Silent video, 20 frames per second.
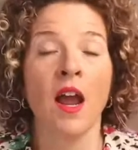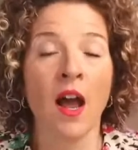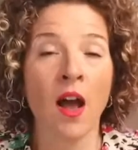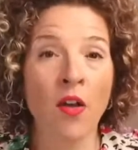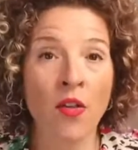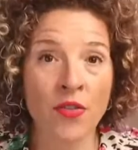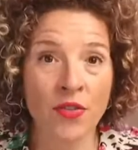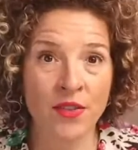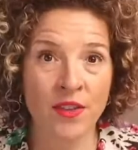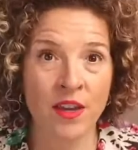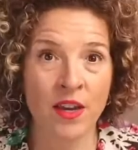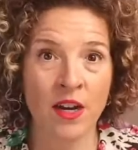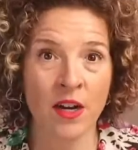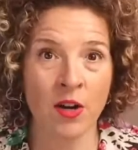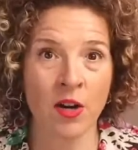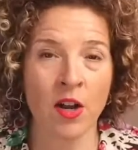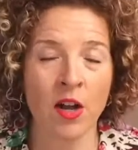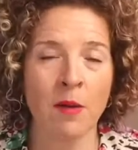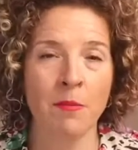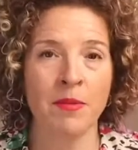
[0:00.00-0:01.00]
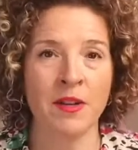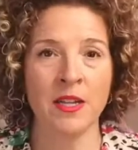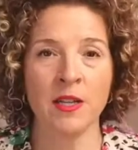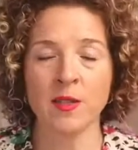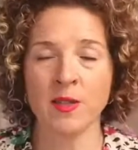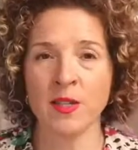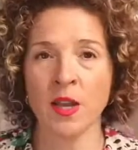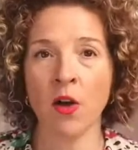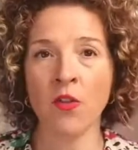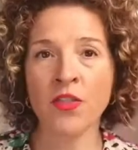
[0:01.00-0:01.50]
Healthcare
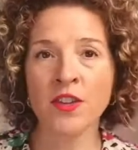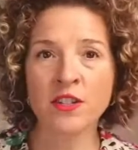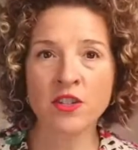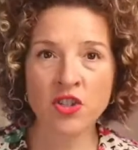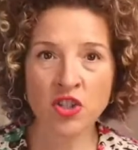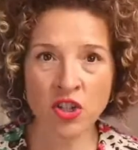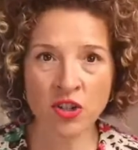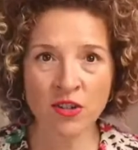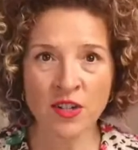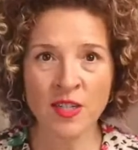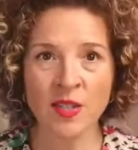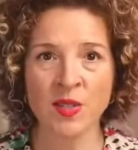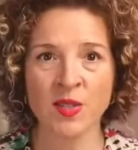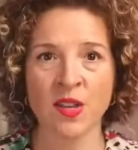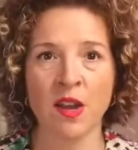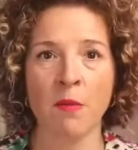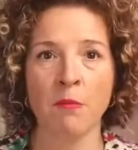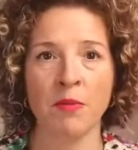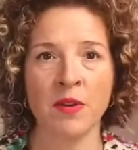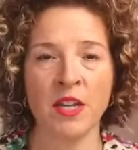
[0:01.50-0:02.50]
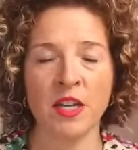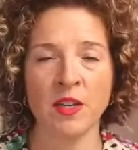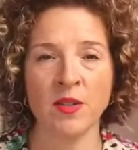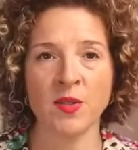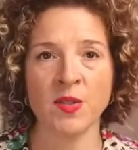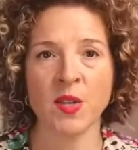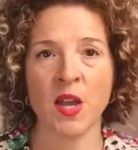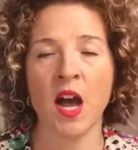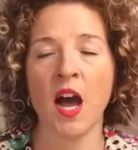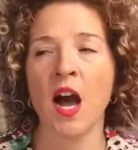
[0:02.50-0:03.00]
companies, health insurance
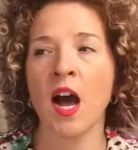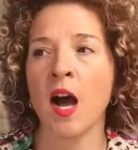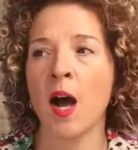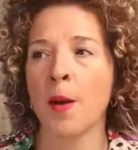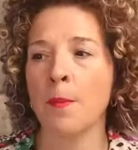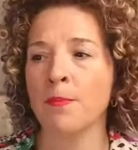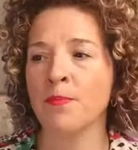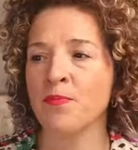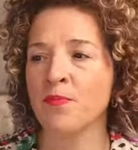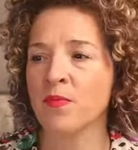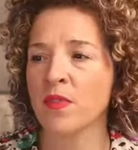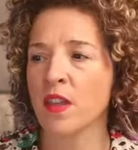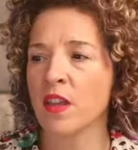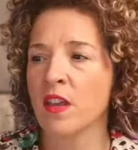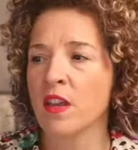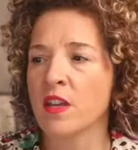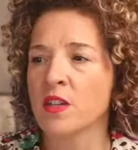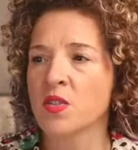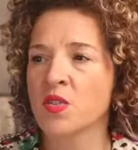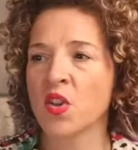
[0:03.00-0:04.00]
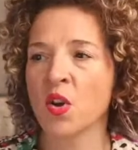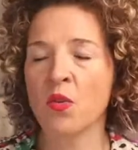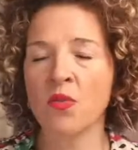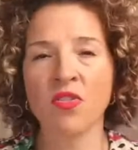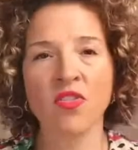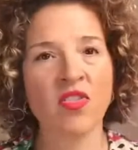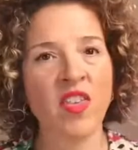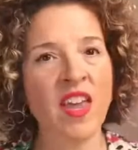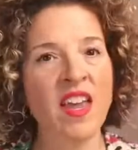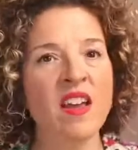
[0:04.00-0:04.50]
companies. Um, so
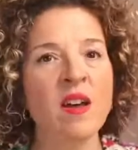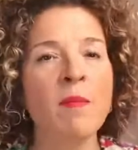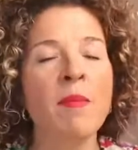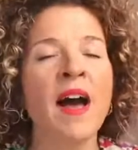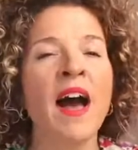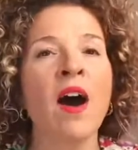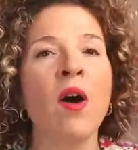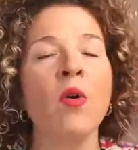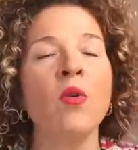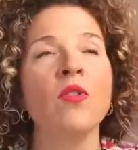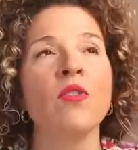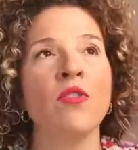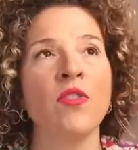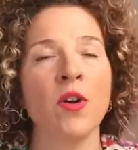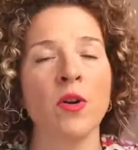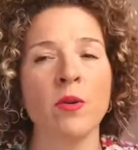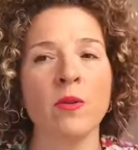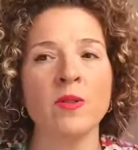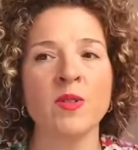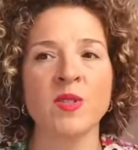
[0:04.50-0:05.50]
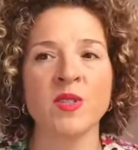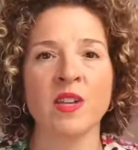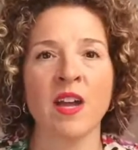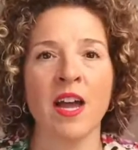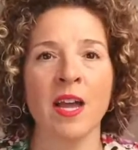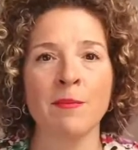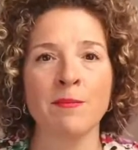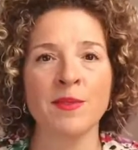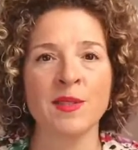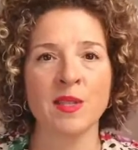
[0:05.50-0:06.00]
think about those
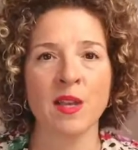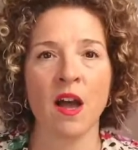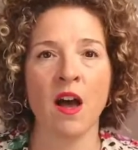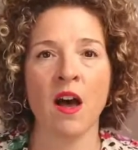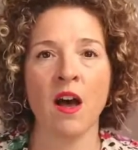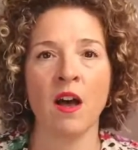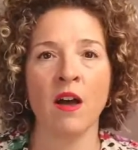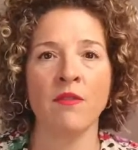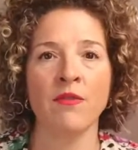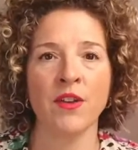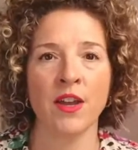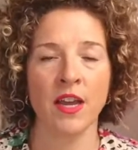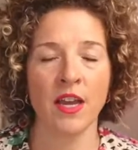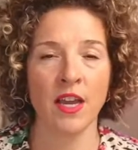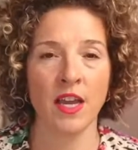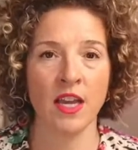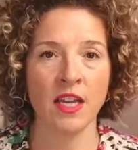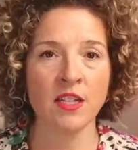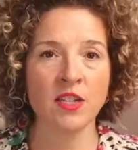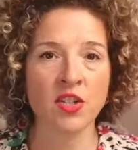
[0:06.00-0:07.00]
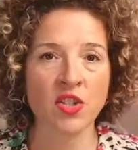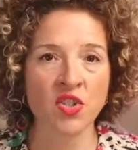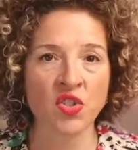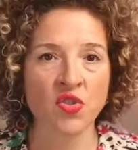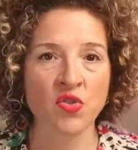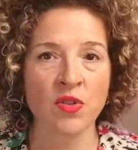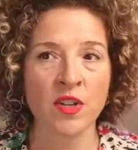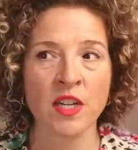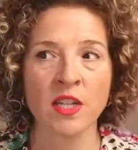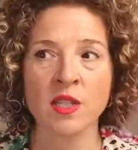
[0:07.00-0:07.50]
types of
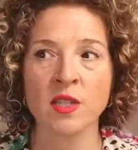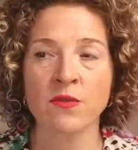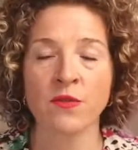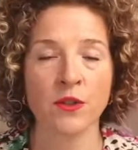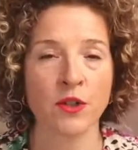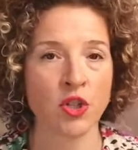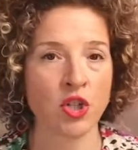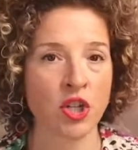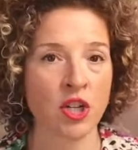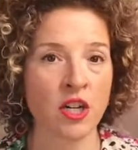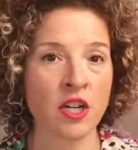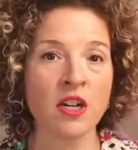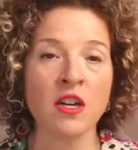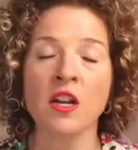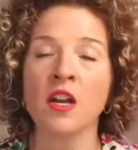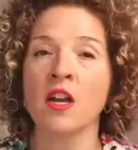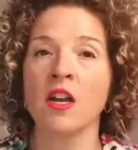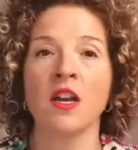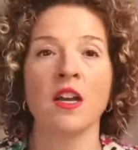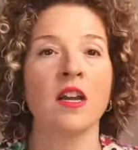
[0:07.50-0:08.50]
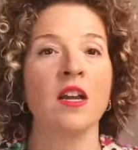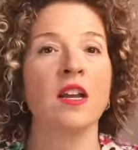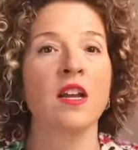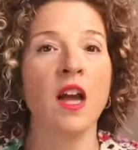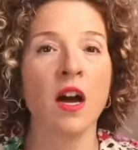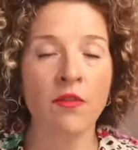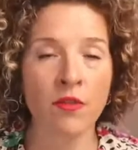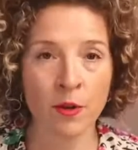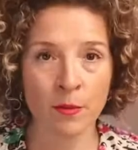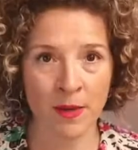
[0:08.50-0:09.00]
industries for sure.
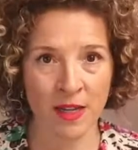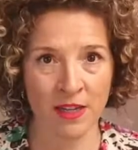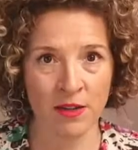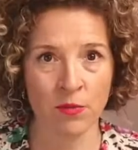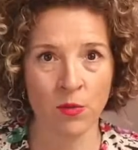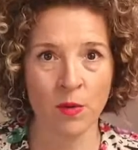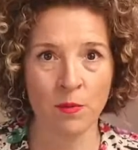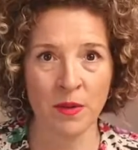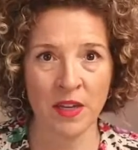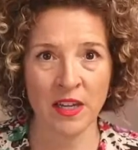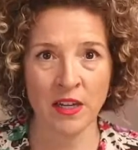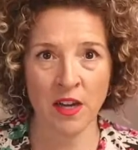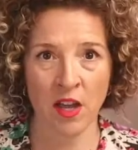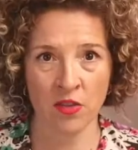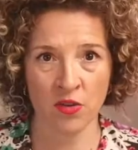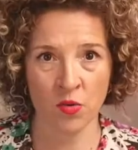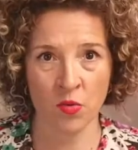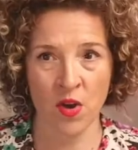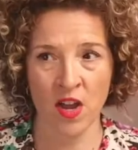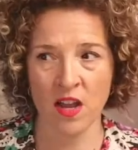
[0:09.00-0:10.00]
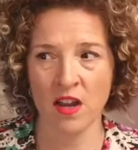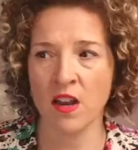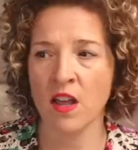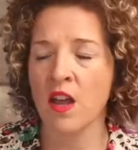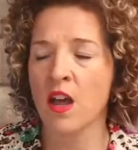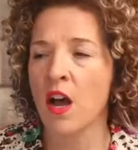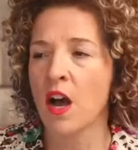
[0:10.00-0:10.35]
Government would be another one.